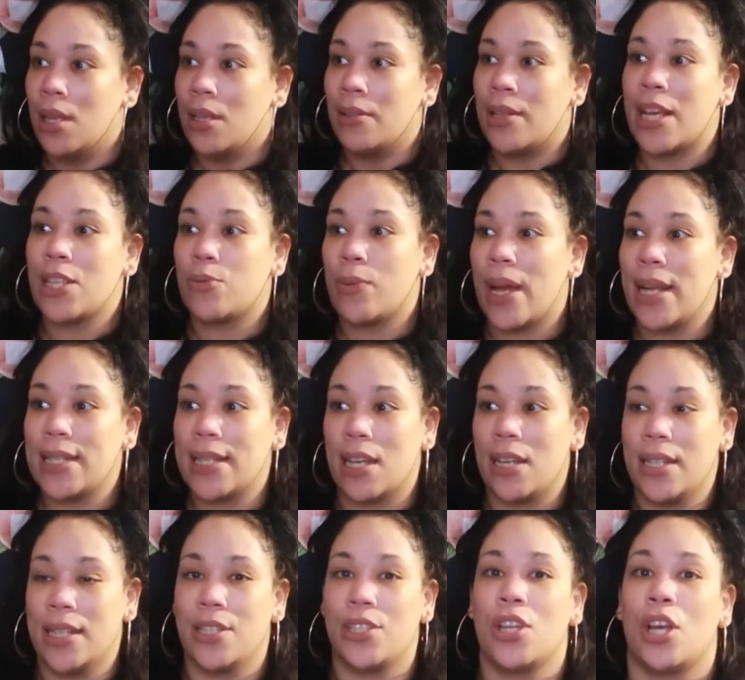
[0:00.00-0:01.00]
that's why I tell
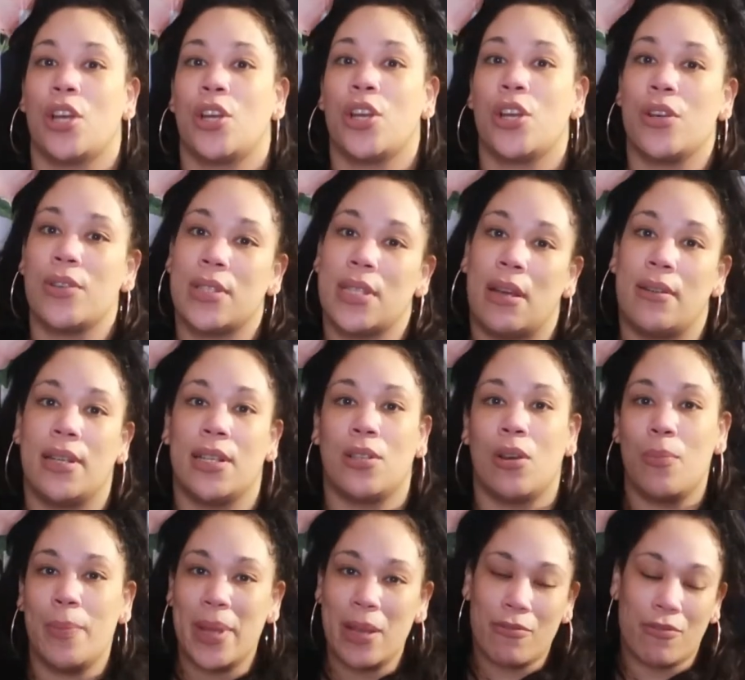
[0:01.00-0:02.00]
these young girls down there,
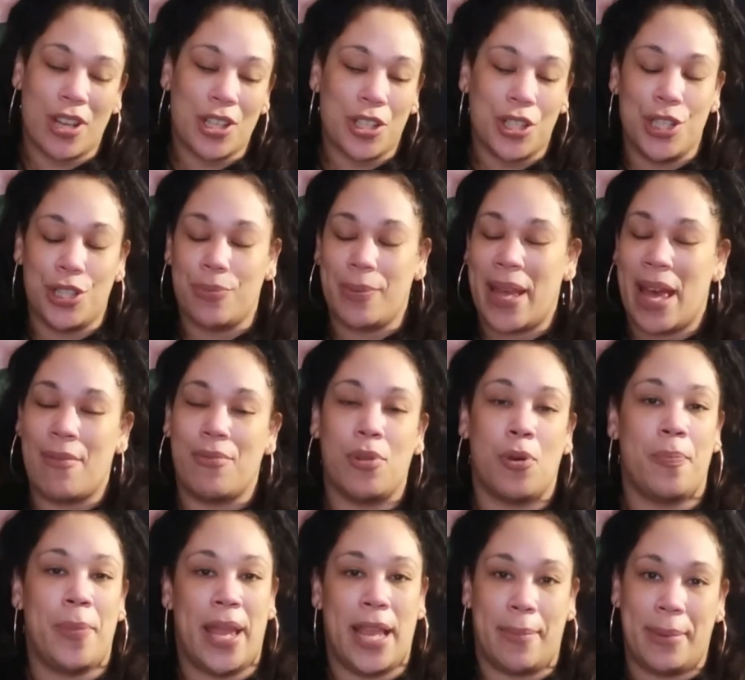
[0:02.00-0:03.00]
don't be rushing we have
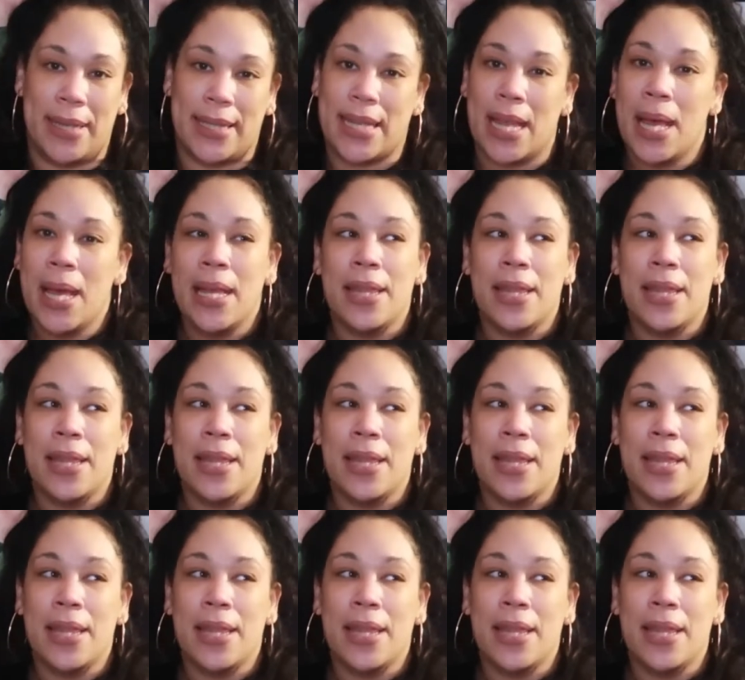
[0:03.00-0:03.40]
no babies.